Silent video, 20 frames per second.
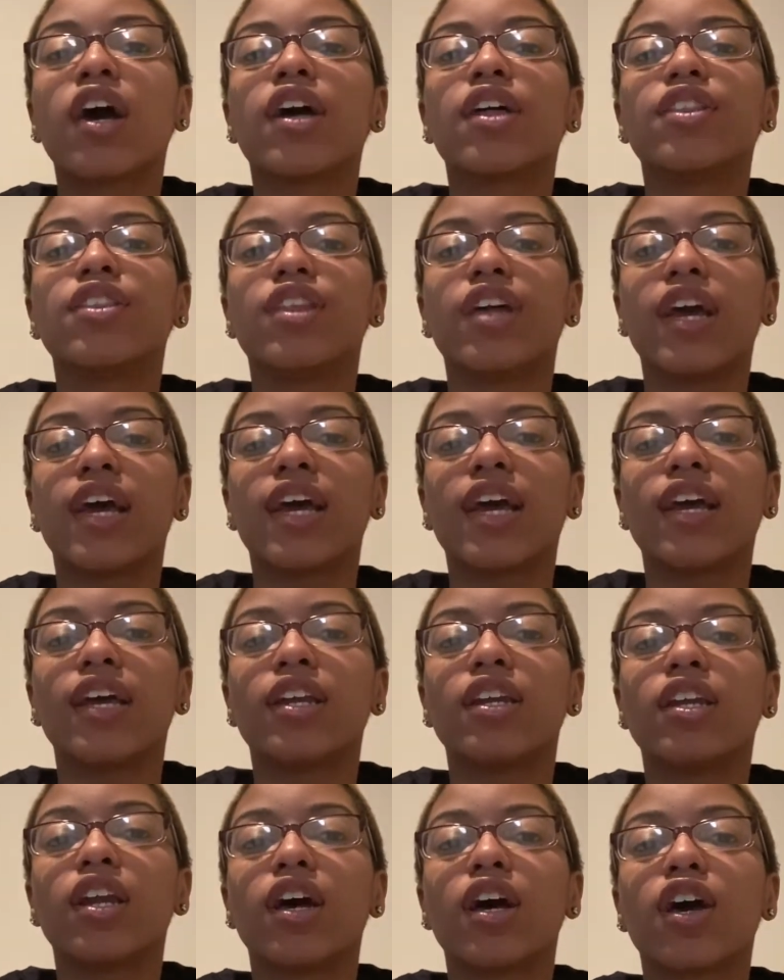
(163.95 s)

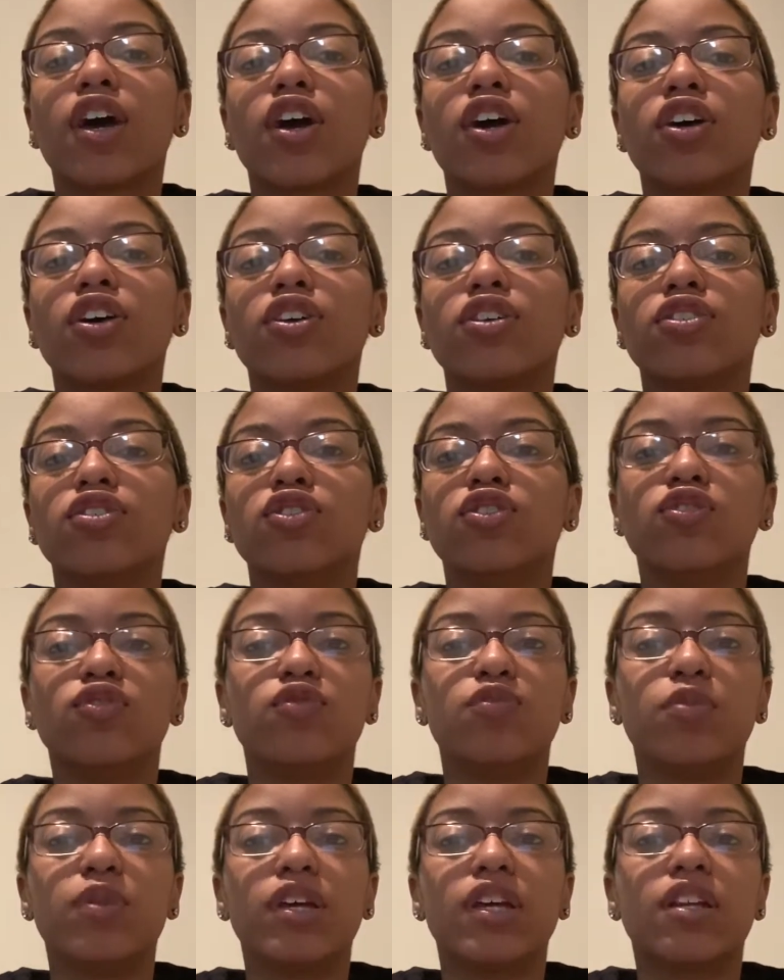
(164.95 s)
then you've
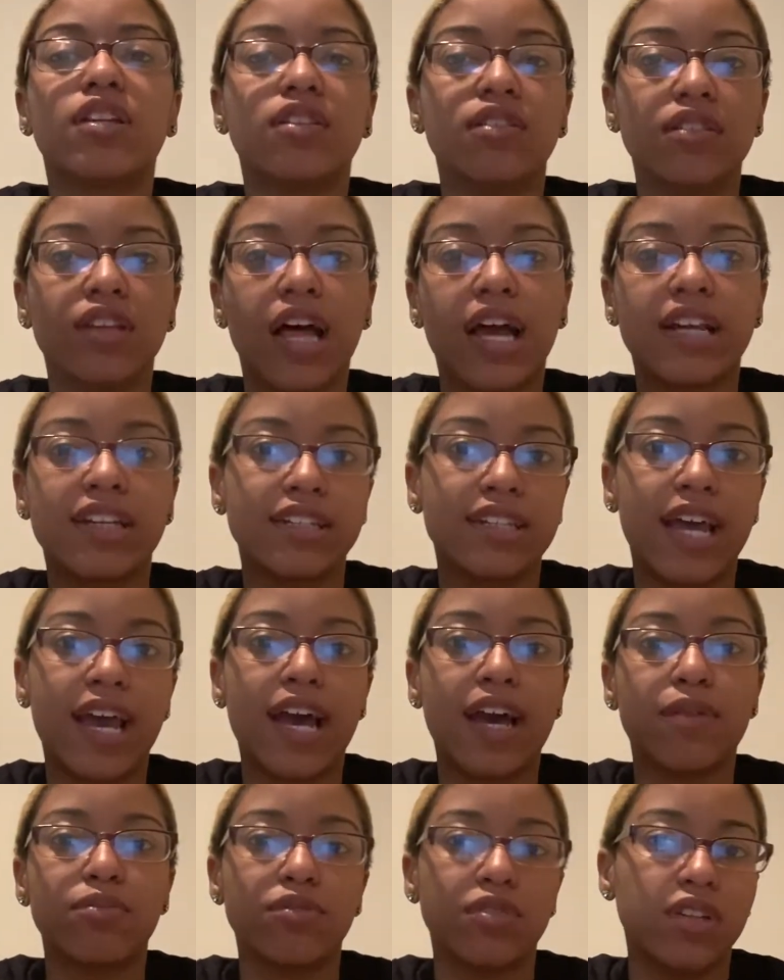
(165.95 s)
been like
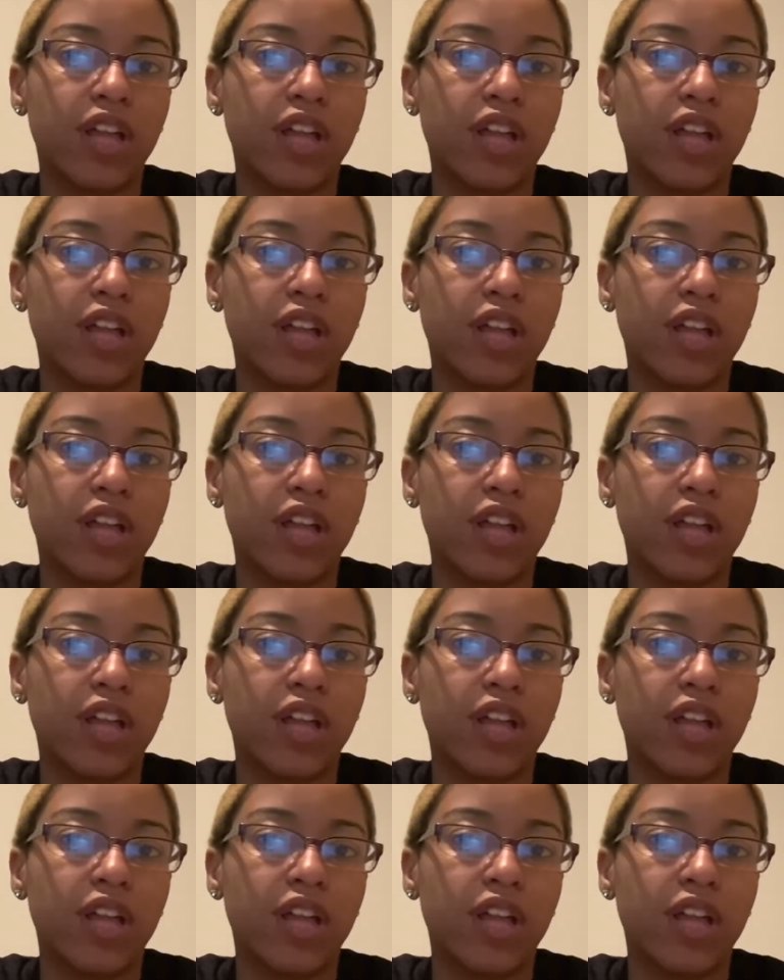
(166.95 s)
nabbed,